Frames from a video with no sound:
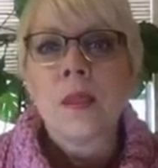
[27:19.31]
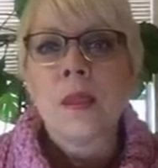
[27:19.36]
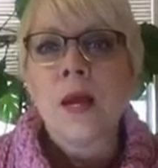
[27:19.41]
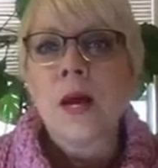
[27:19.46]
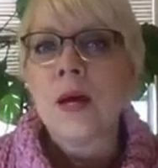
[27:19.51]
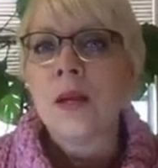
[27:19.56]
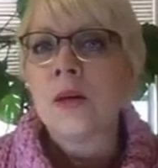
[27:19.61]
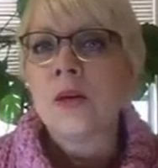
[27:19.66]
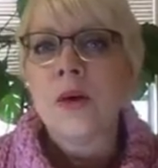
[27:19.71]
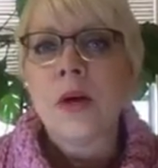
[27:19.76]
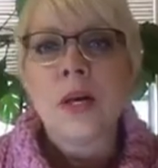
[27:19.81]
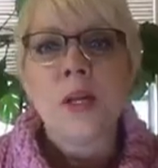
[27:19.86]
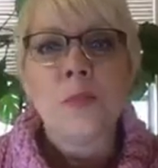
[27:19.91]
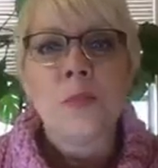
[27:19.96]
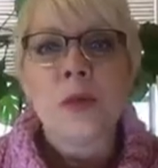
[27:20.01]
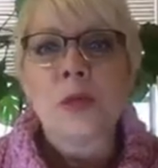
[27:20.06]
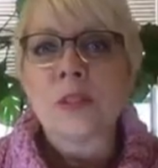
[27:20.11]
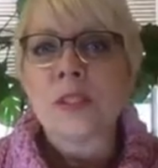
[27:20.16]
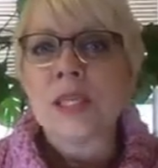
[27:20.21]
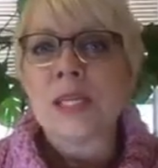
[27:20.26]
Not a
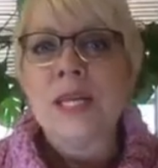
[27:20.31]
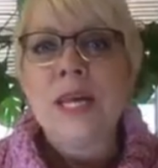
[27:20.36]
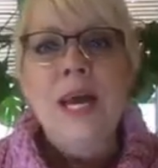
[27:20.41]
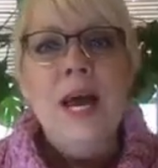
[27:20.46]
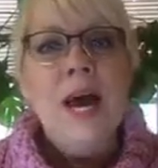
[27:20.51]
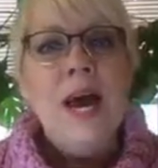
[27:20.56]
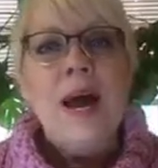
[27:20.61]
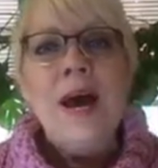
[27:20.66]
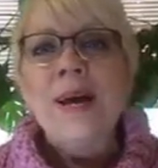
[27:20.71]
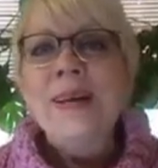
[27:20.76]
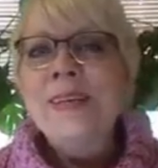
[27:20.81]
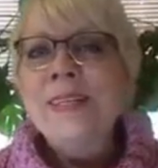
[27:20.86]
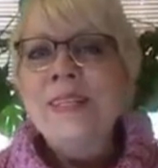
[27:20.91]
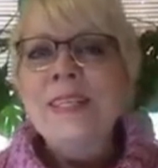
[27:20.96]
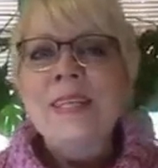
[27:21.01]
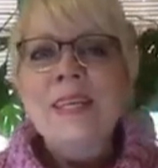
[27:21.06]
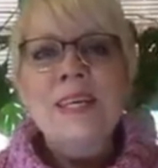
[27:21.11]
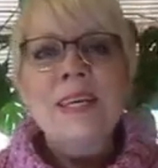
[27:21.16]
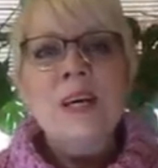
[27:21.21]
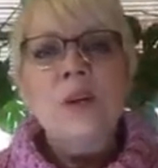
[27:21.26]
granny person. I
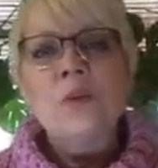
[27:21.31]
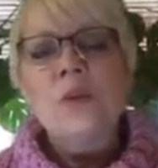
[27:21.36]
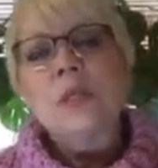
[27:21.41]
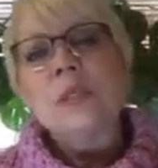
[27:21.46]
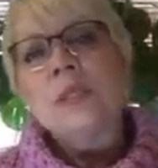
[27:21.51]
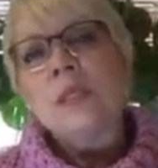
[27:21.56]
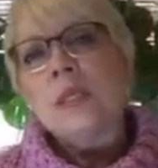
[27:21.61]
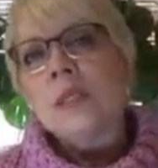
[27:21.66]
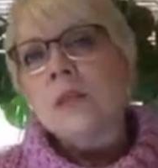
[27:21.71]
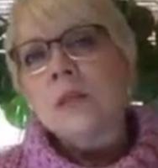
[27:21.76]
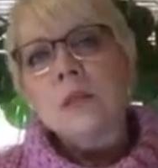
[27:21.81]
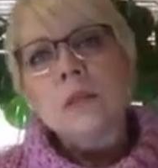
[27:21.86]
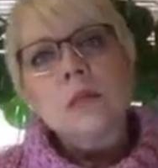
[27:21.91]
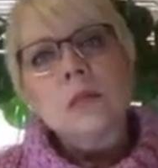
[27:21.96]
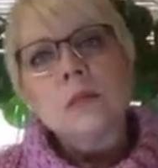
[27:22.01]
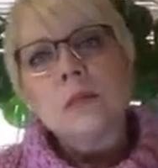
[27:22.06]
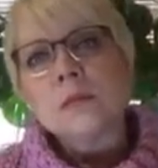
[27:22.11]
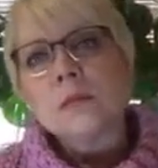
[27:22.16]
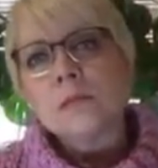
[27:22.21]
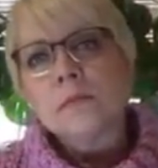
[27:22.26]
didn't think I was
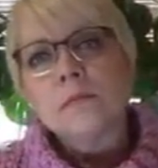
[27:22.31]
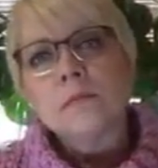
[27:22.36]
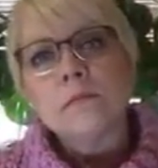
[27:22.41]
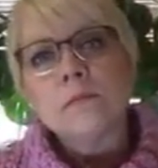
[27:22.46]
either.